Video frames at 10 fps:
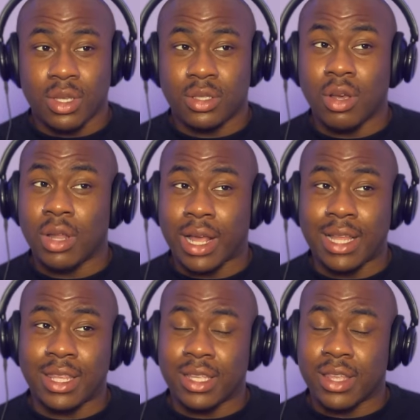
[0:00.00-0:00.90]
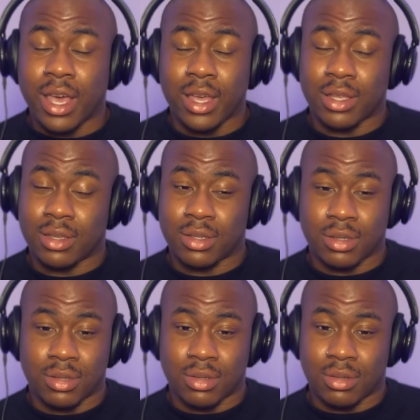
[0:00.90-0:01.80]
so, like, I think that
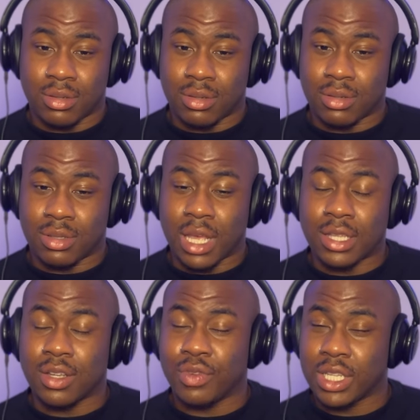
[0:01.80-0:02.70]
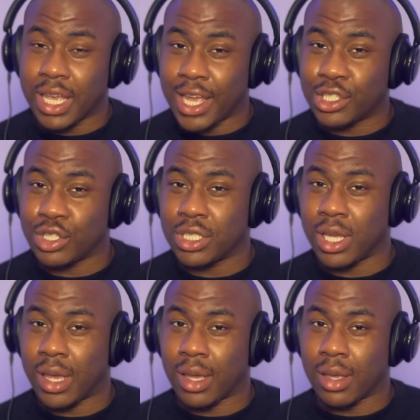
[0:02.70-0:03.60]
that's a really
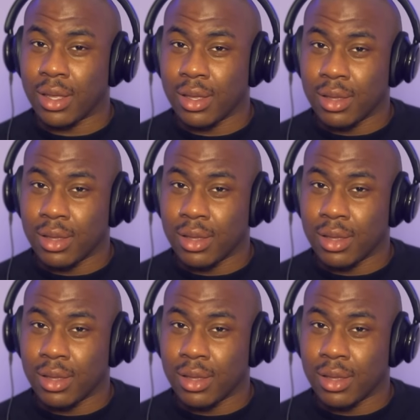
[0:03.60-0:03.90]
interesting,